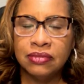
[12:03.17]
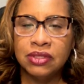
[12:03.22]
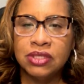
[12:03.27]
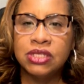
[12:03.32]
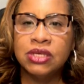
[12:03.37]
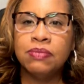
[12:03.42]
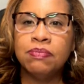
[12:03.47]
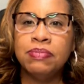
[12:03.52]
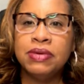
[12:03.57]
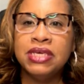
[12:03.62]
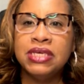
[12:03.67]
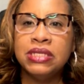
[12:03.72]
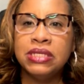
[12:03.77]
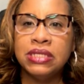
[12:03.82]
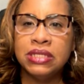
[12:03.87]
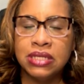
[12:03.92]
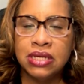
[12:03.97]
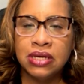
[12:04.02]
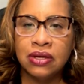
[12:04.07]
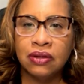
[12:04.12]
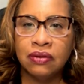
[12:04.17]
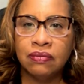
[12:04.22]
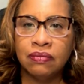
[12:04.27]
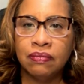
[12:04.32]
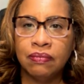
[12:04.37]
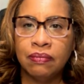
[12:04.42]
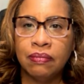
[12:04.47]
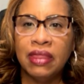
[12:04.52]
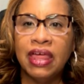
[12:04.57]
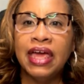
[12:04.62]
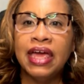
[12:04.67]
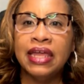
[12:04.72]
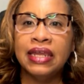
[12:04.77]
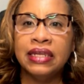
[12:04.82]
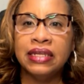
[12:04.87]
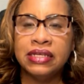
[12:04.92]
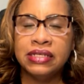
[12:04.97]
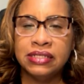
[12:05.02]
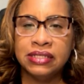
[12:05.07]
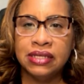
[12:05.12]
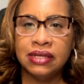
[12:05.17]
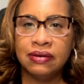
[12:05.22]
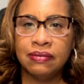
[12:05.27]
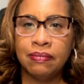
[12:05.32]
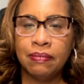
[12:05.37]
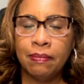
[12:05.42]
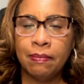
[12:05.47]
to be still and listen.